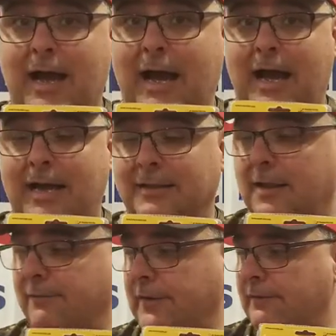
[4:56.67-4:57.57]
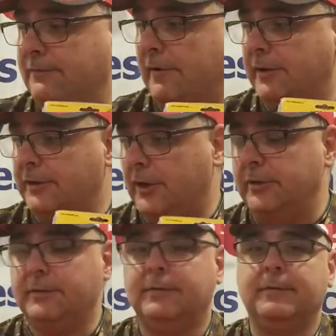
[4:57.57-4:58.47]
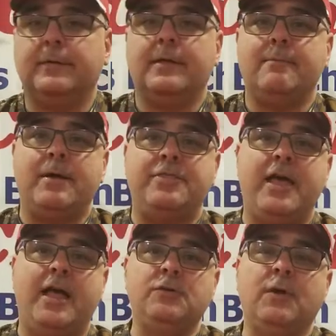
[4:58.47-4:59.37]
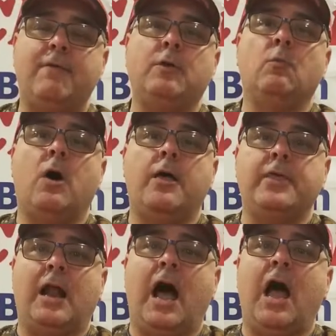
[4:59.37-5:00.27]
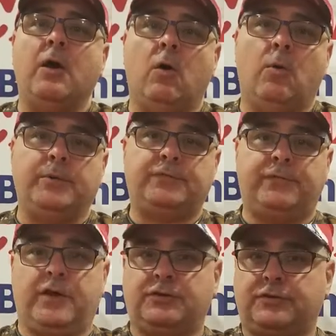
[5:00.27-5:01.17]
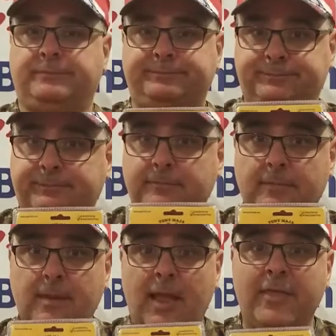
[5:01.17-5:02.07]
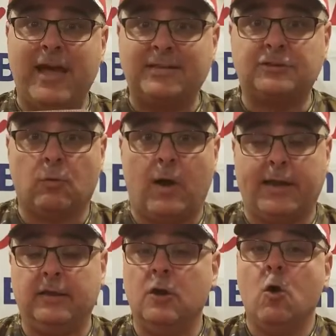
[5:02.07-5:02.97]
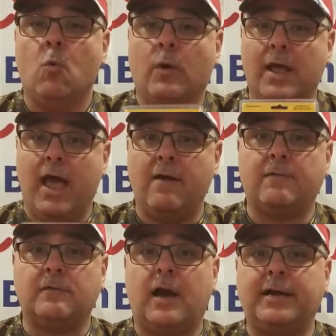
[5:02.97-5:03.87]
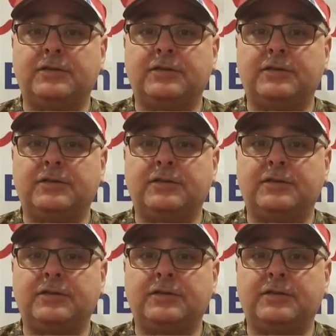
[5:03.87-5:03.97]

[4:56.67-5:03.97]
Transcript: I love it. Very good. But then you have the one that I always fish. And that's the white. Whenever I